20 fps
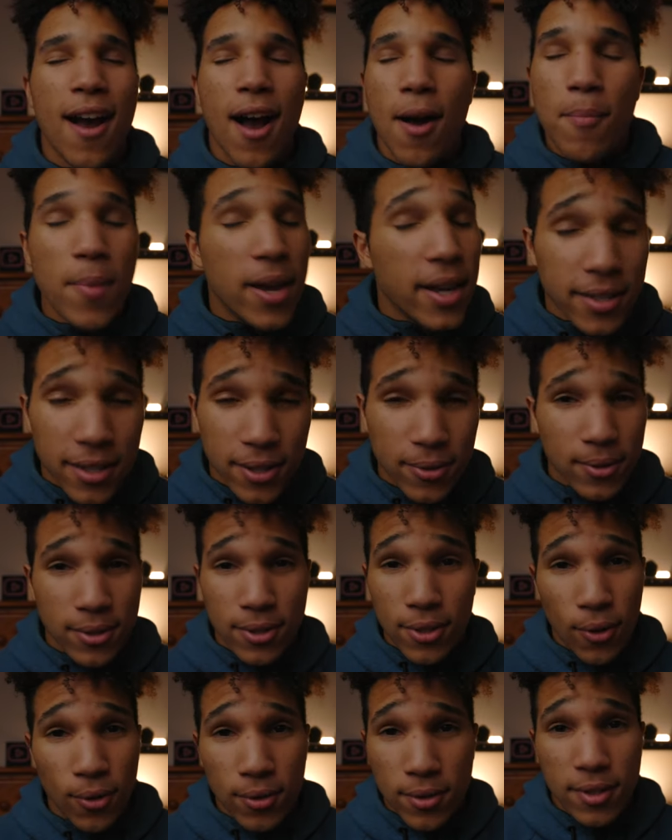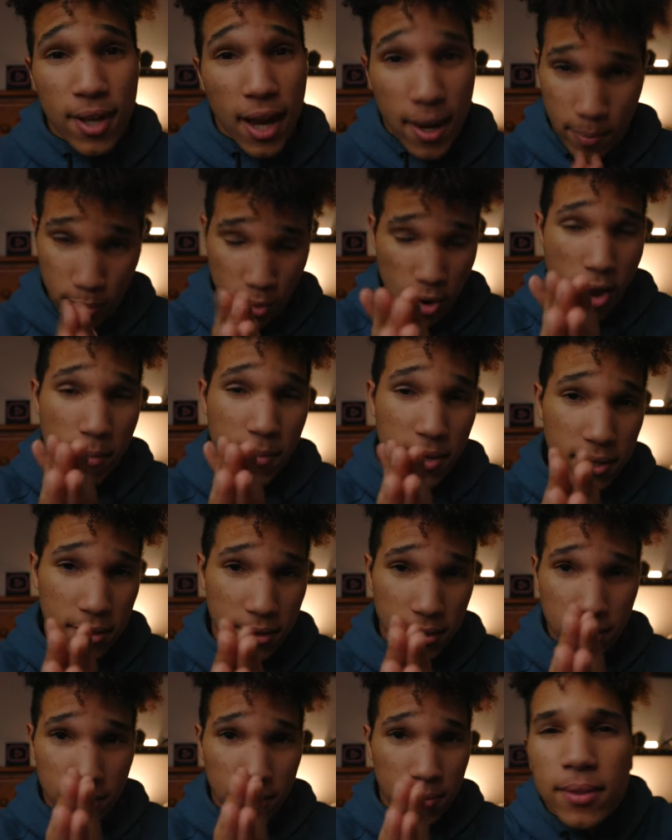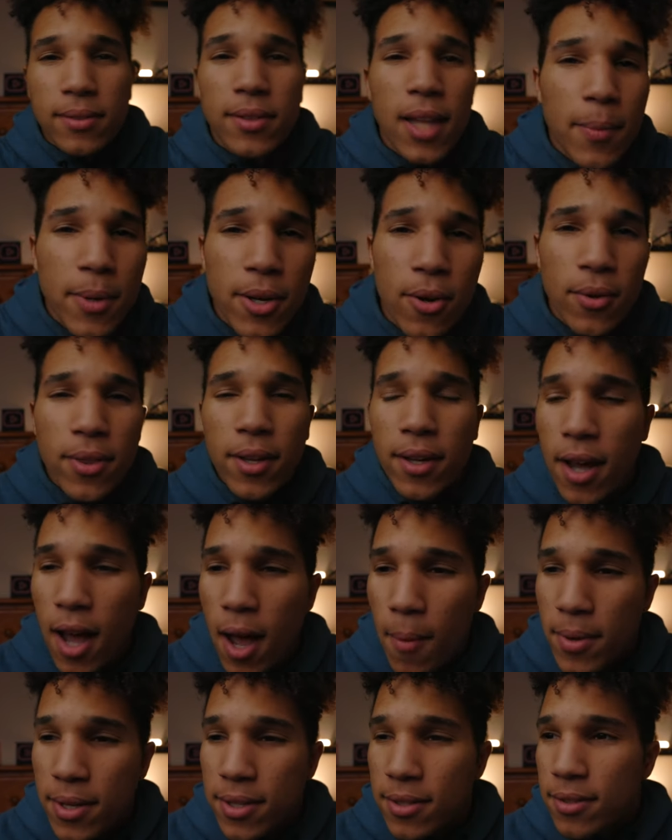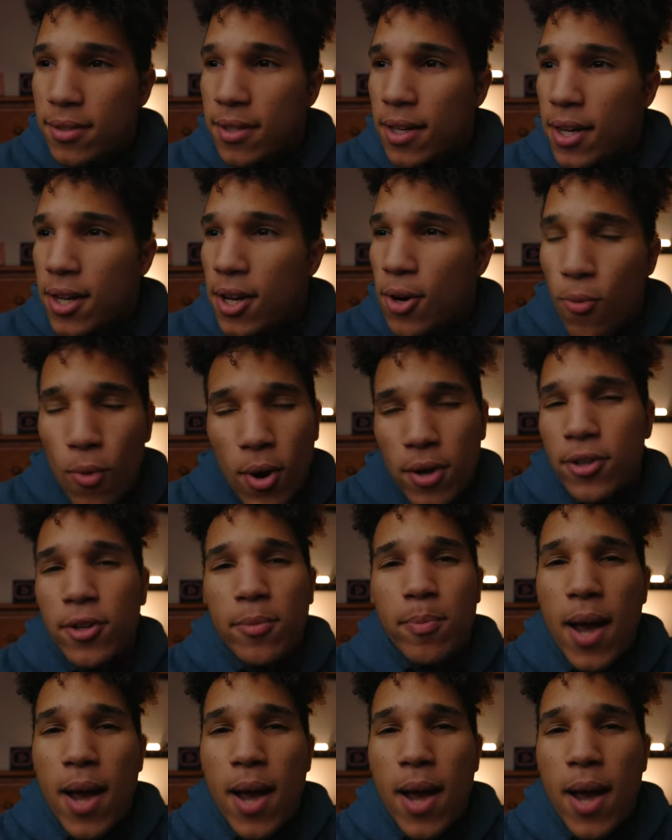amazing results, I promise you. Let me know in the comments what your